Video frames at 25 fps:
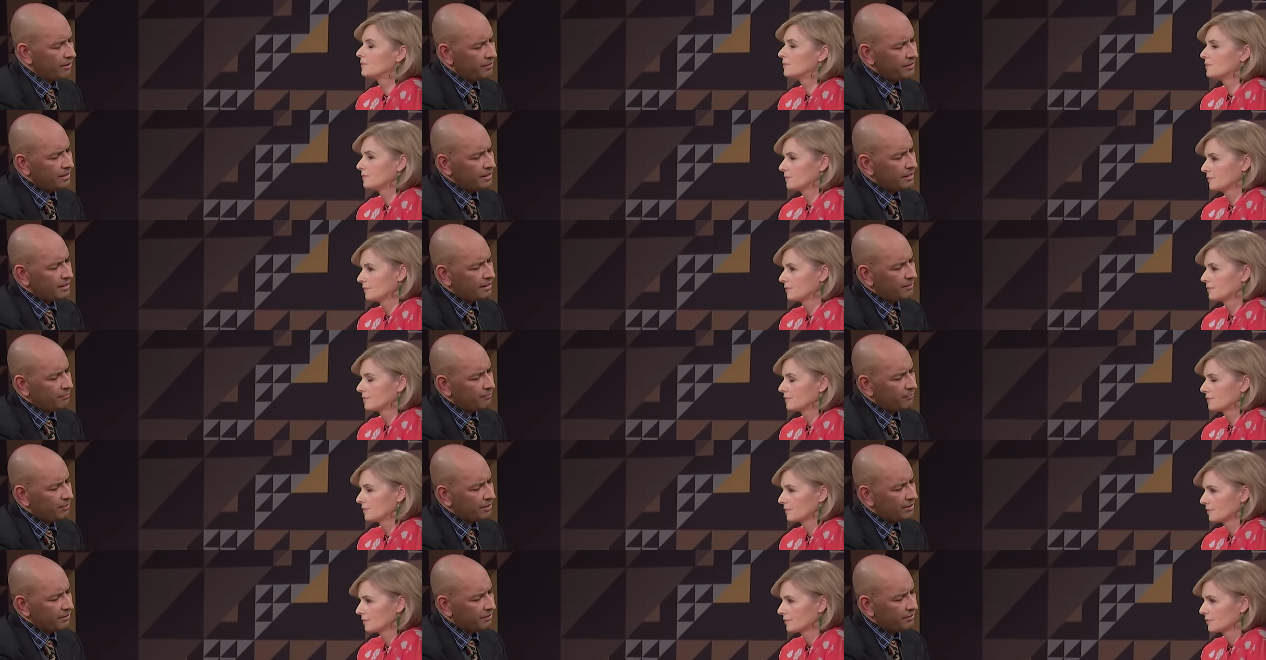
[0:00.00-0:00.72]
Speaker 1: I think
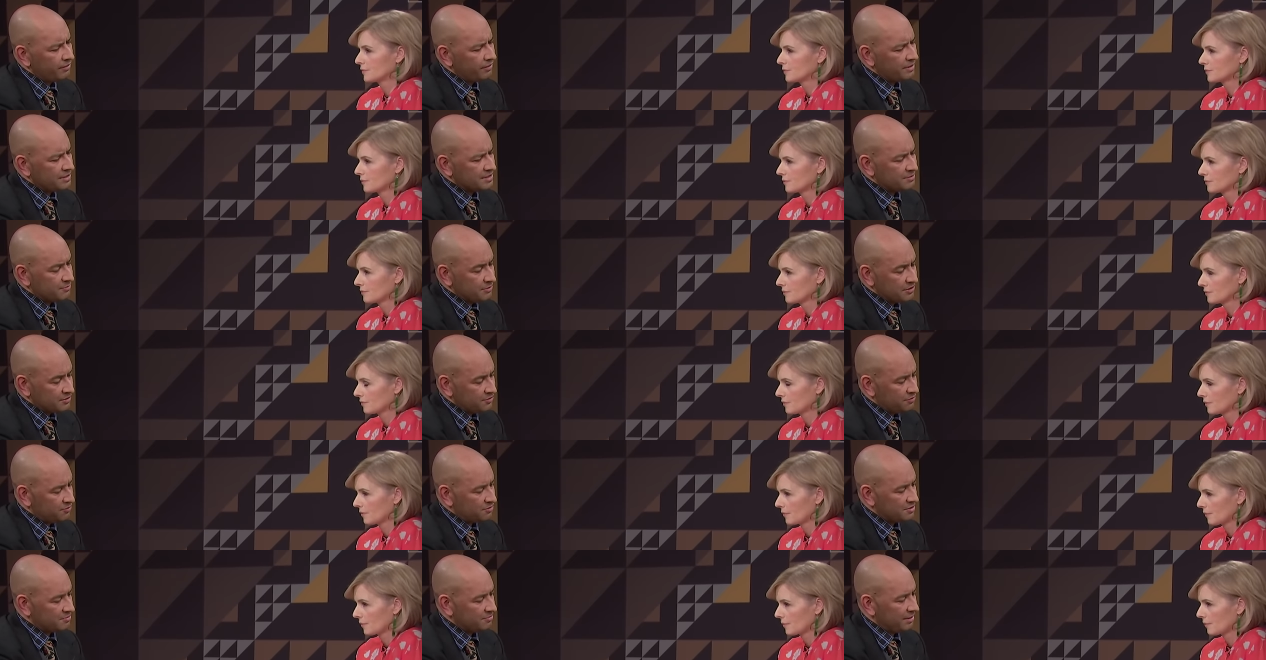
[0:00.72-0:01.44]
um, one of the things we
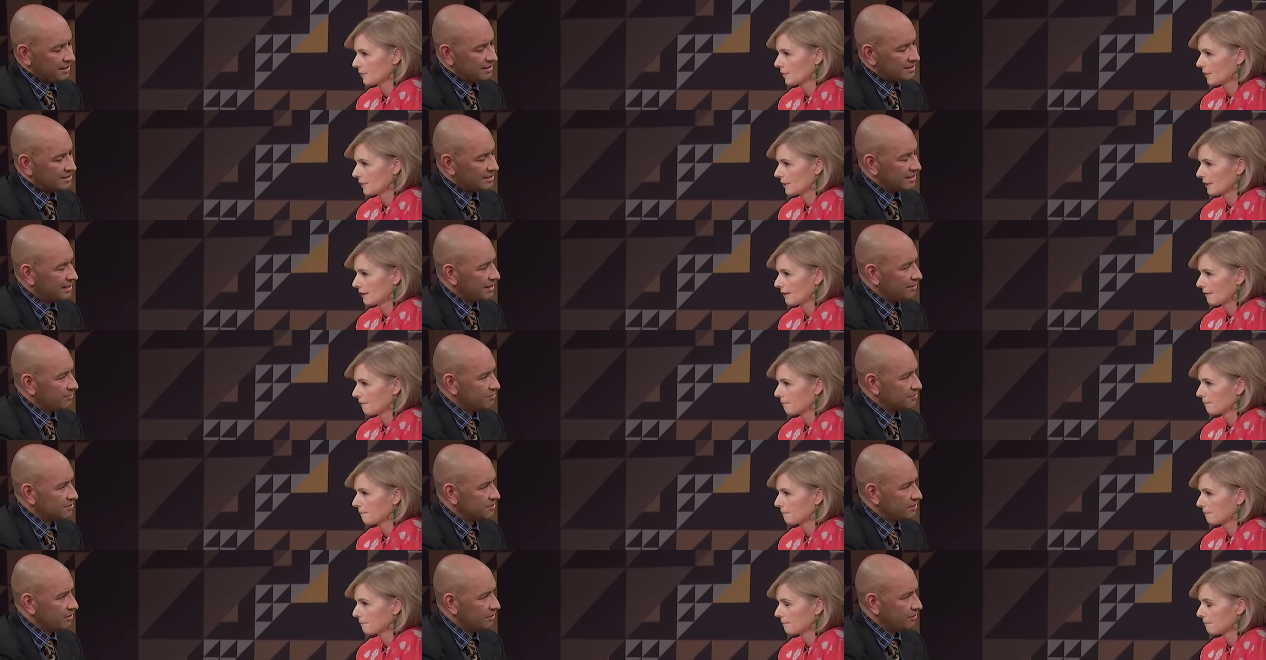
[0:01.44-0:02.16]
talked about today
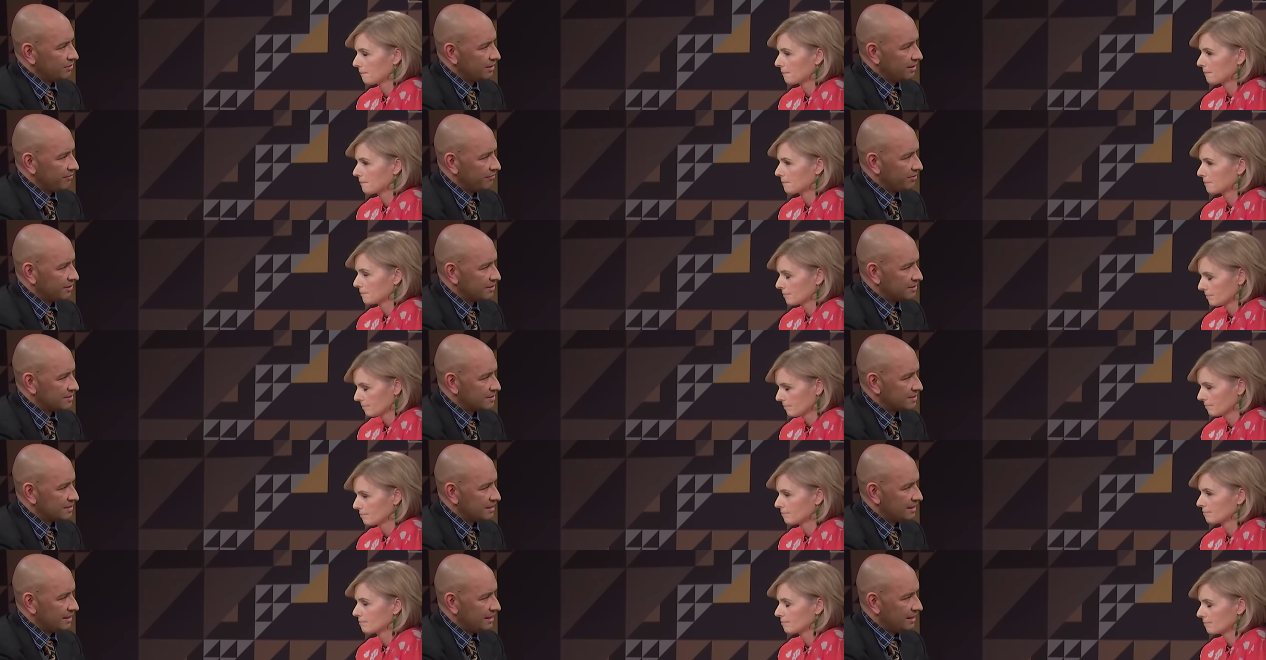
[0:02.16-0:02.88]
was
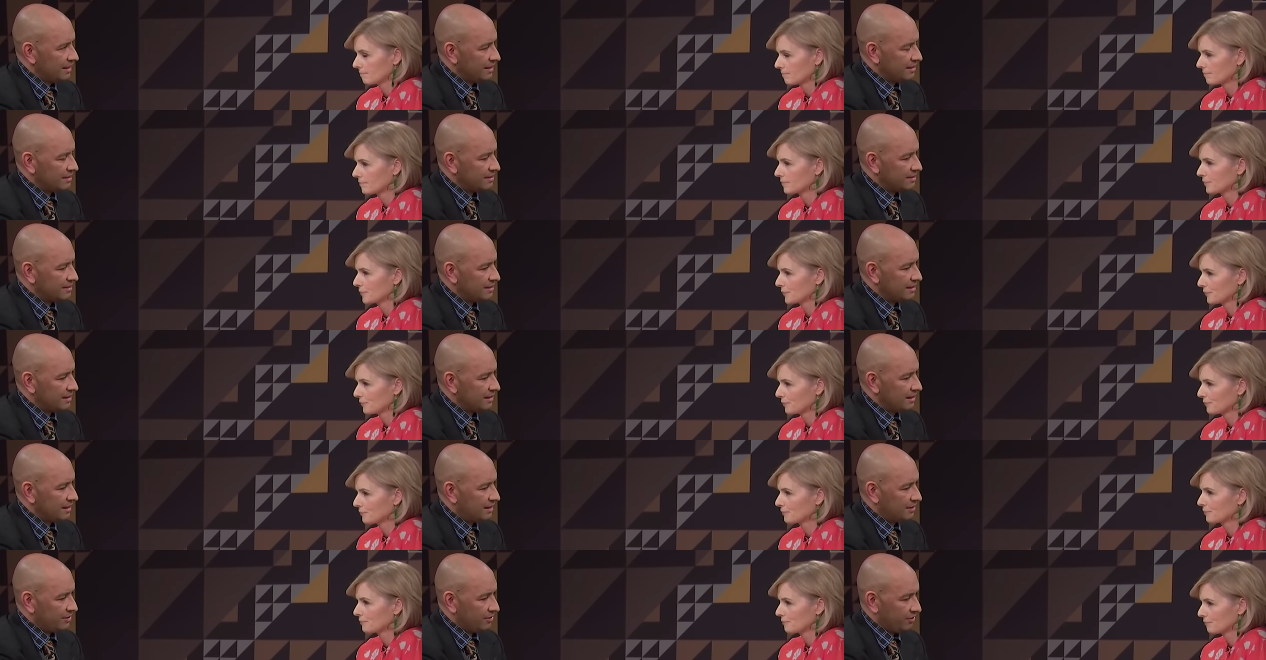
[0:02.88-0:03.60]
co-governance, and
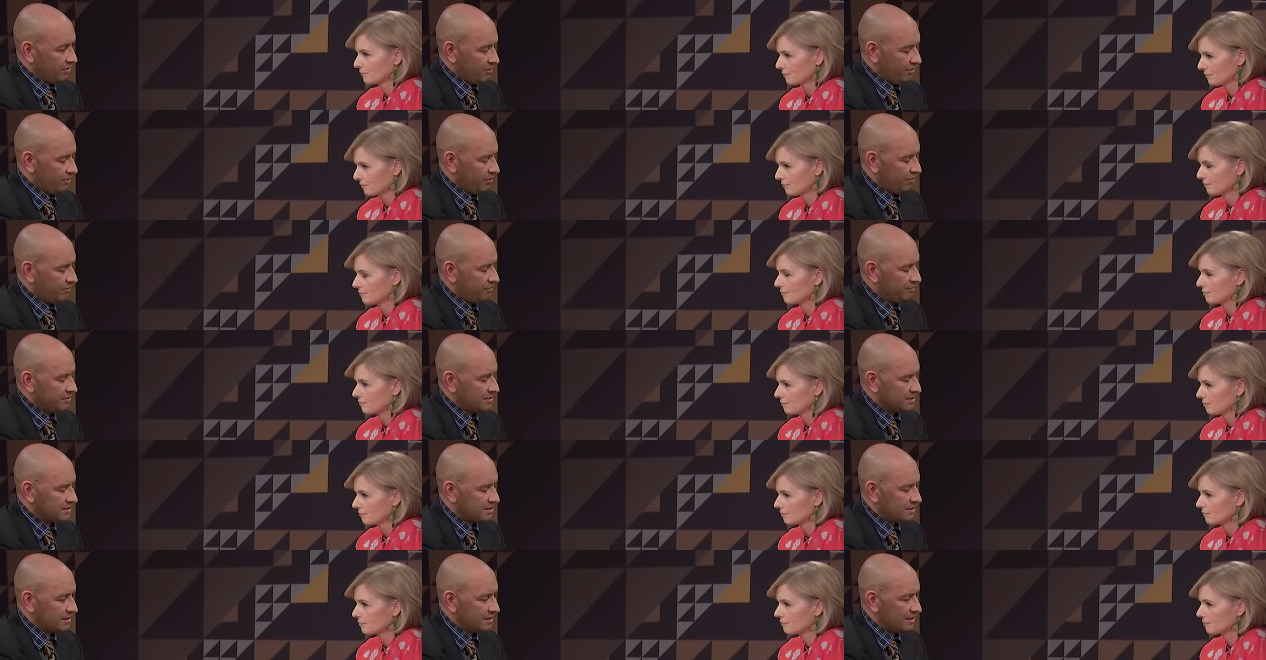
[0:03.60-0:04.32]
uh, you know,
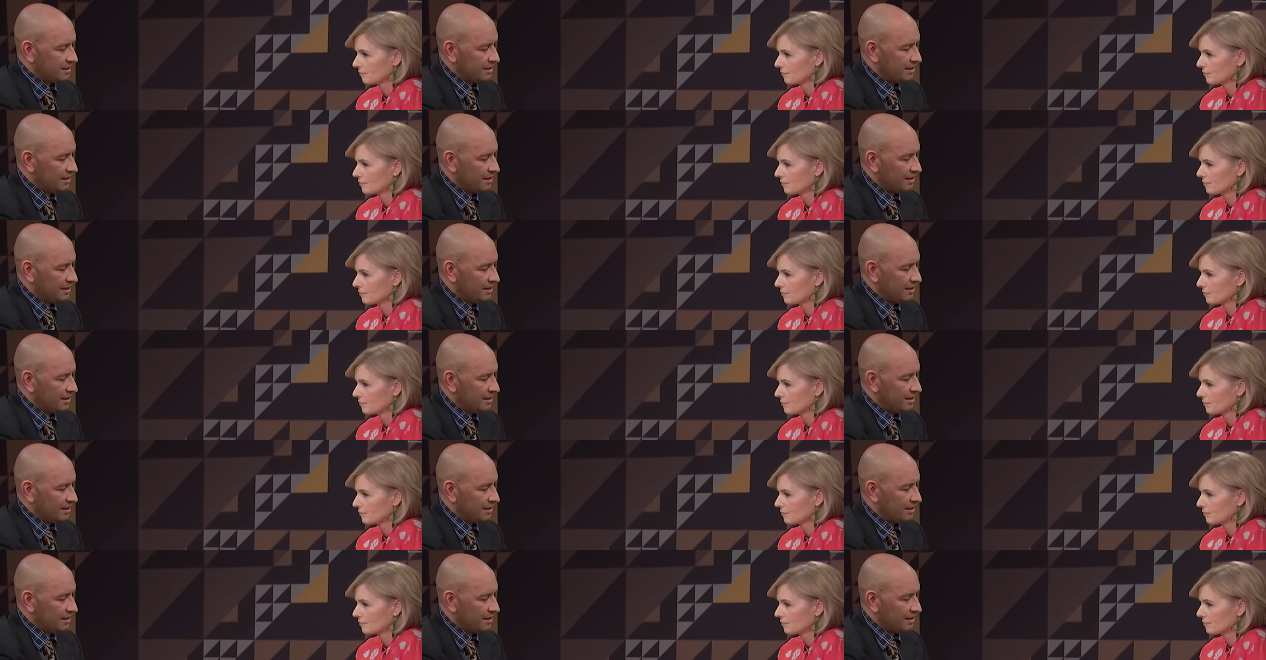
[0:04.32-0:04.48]
obviously